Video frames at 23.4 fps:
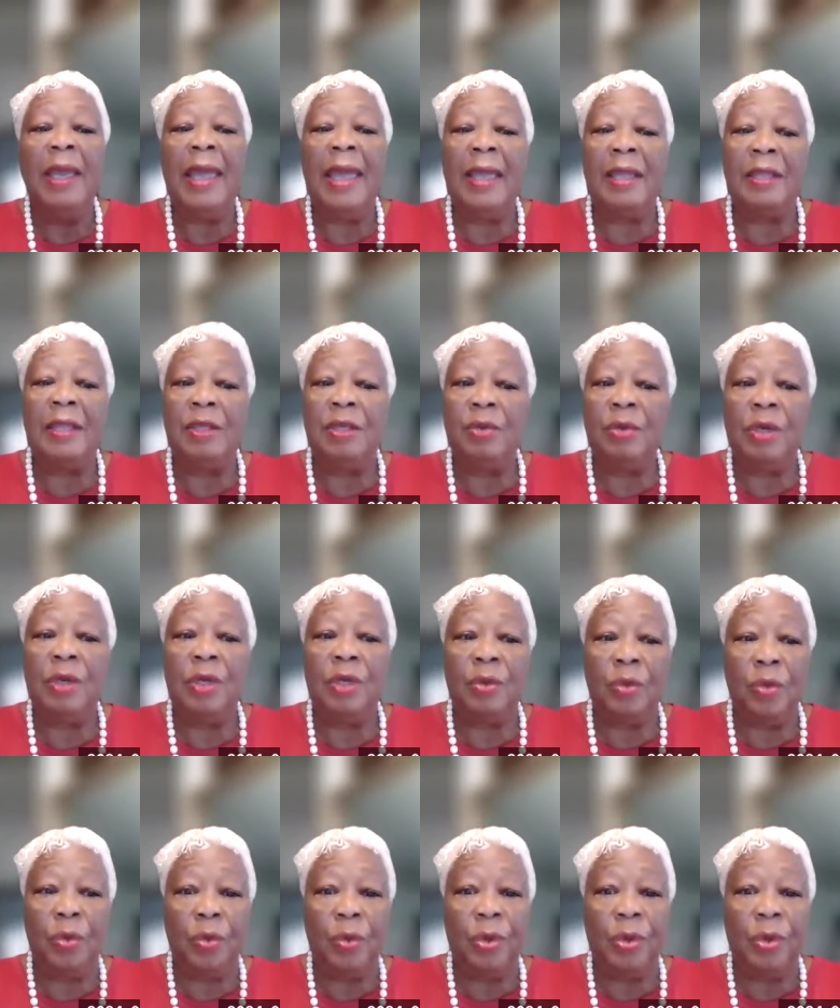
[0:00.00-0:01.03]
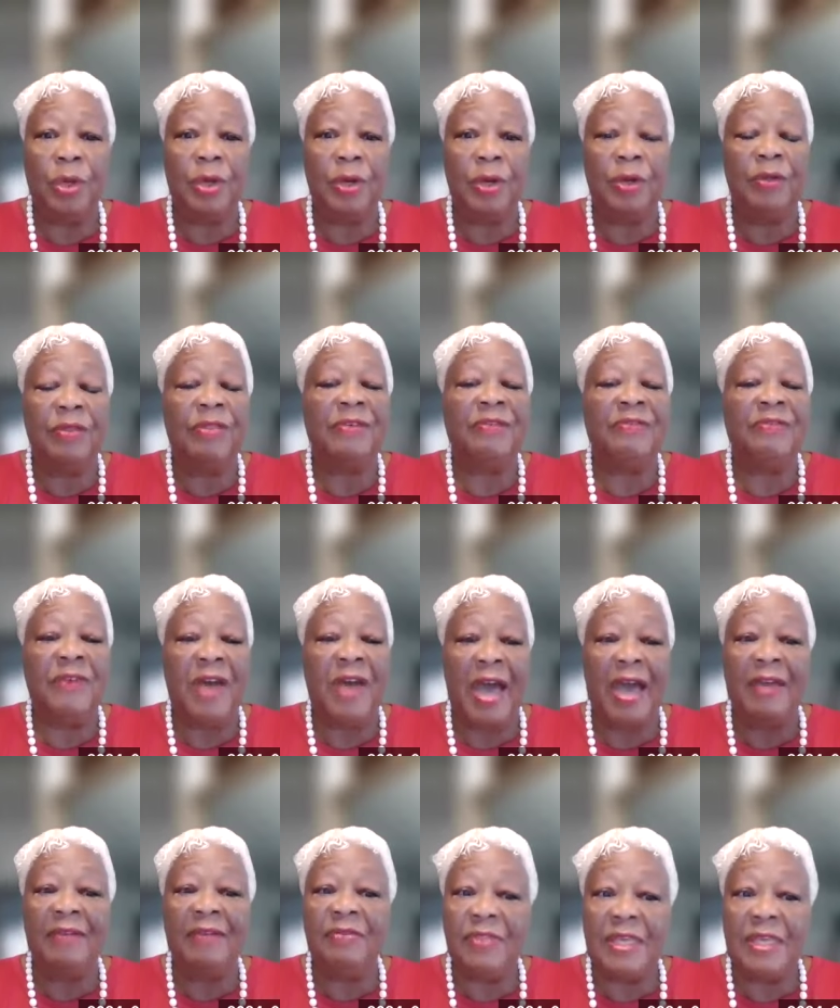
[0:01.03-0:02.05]
and you can order the
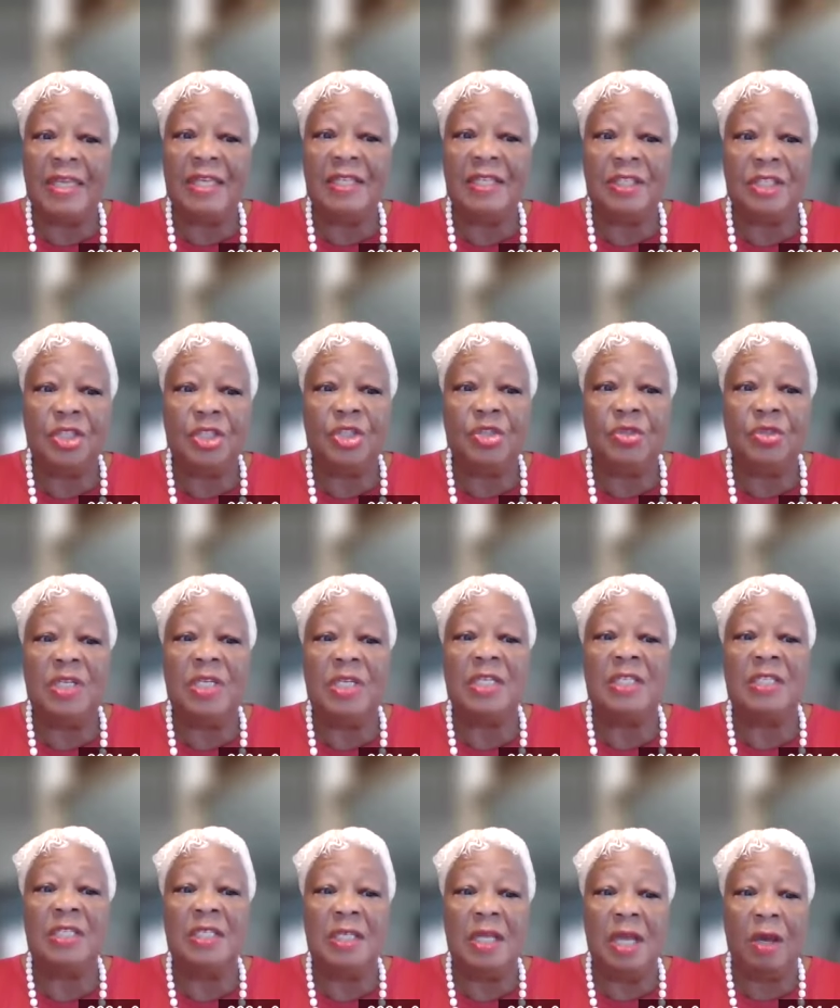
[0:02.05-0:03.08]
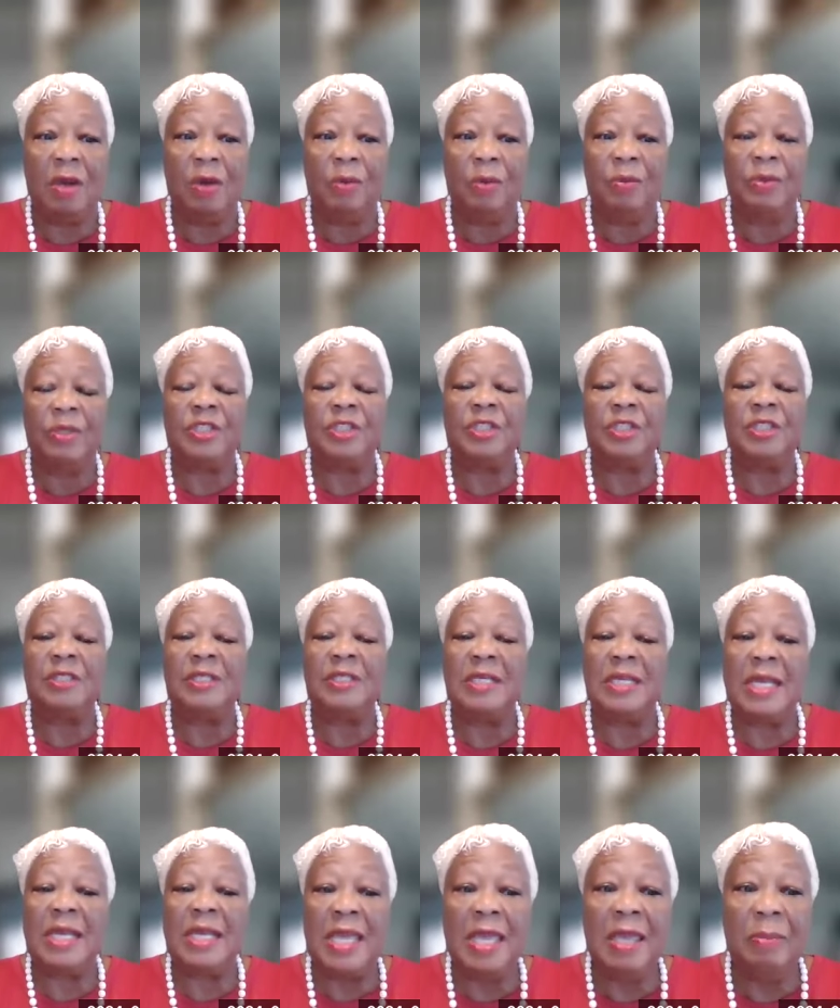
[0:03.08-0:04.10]
5 things that you need to know, which is
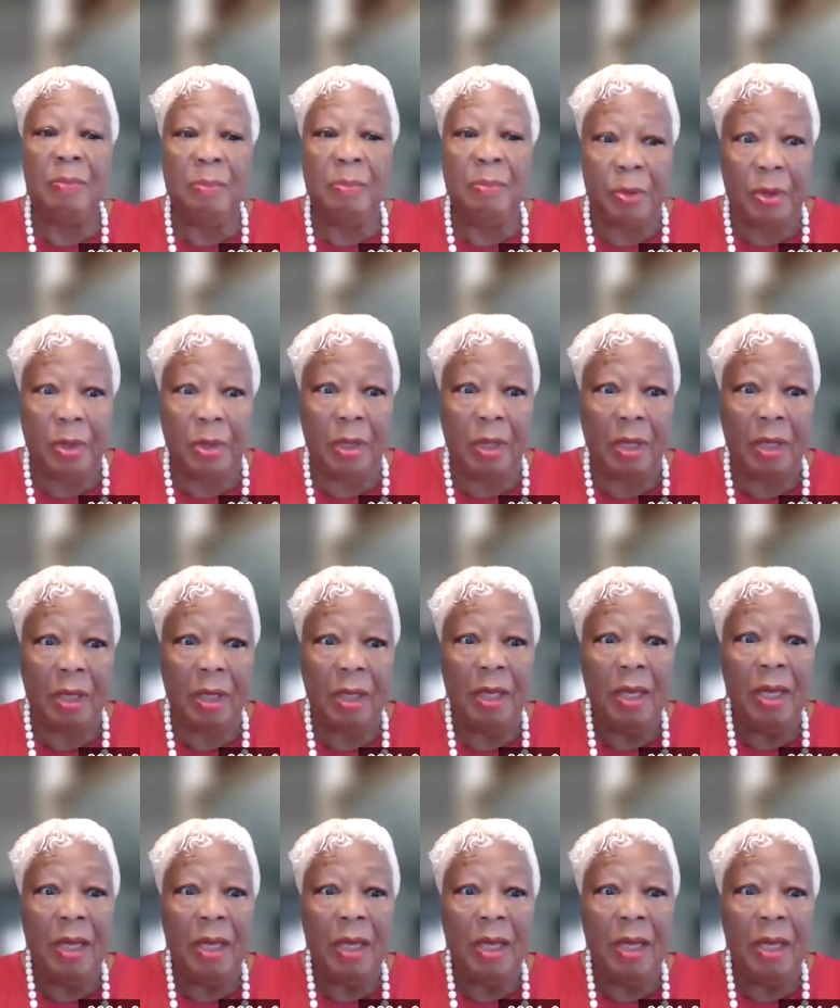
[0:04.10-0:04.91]
an ebook